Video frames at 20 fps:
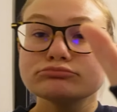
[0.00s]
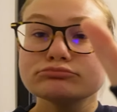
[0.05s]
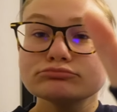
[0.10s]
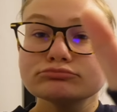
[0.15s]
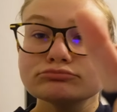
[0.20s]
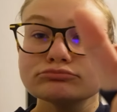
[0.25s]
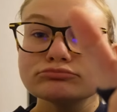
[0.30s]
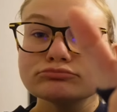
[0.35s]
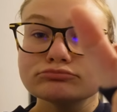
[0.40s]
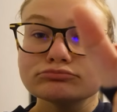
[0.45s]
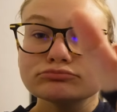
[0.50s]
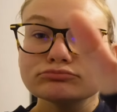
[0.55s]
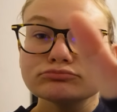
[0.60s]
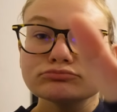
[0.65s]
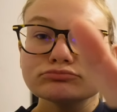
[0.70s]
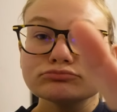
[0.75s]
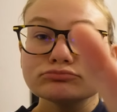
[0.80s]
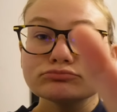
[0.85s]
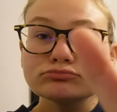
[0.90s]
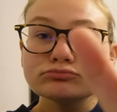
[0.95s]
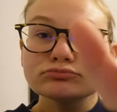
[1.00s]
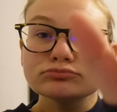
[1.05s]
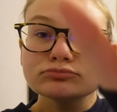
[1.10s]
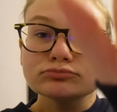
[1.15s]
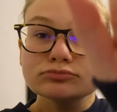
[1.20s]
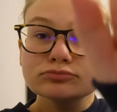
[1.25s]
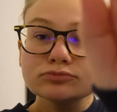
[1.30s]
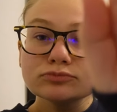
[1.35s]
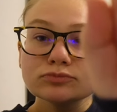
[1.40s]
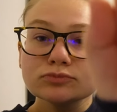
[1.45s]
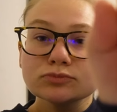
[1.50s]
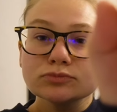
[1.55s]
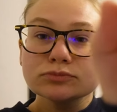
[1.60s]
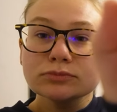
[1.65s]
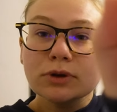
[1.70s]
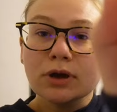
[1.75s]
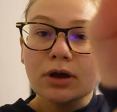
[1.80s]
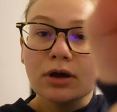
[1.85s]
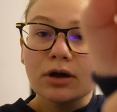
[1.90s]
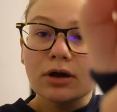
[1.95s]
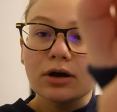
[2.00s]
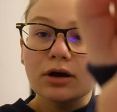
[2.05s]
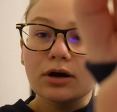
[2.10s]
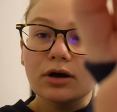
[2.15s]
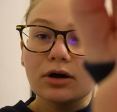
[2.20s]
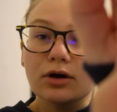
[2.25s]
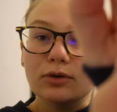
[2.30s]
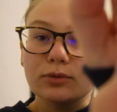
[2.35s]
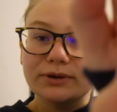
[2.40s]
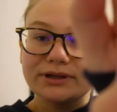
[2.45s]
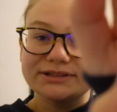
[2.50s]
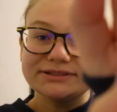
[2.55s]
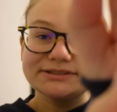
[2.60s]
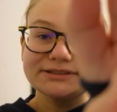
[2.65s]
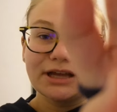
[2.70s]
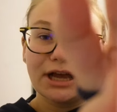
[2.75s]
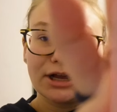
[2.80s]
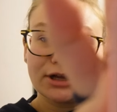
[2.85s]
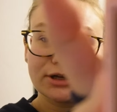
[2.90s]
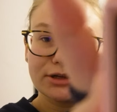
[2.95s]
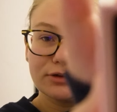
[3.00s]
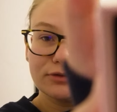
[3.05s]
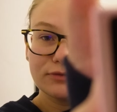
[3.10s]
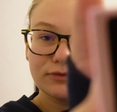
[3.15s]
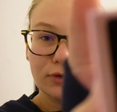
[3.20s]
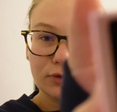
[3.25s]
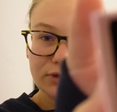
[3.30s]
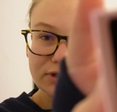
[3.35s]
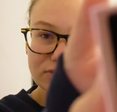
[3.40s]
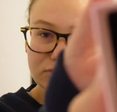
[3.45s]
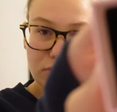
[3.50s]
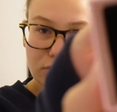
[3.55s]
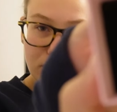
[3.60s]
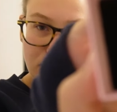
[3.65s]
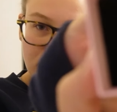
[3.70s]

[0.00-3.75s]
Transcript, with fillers: It comes in such a cute little. Oh, box. it's not gonna focus.